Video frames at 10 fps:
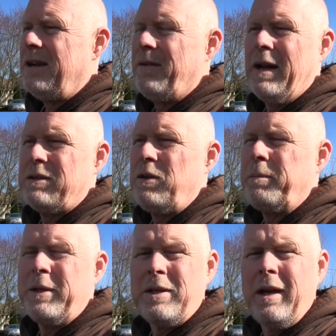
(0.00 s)
if it has too
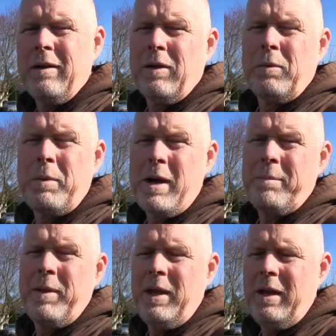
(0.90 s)
much angle, it'll
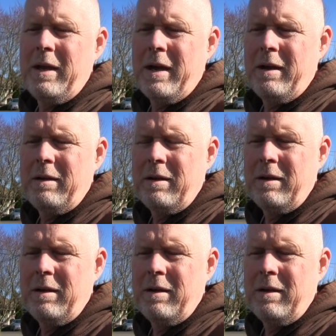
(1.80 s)
pop the